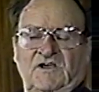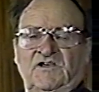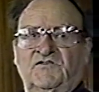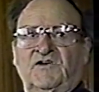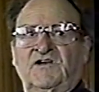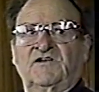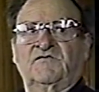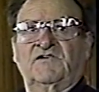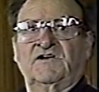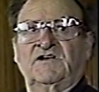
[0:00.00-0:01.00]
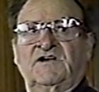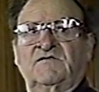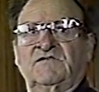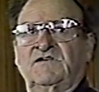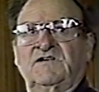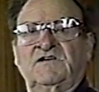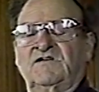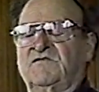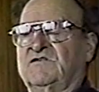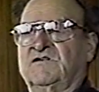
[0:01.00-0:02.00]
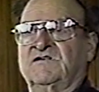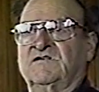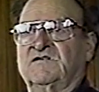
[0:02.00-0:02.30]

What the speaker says: He tried to find out, and he couldn't.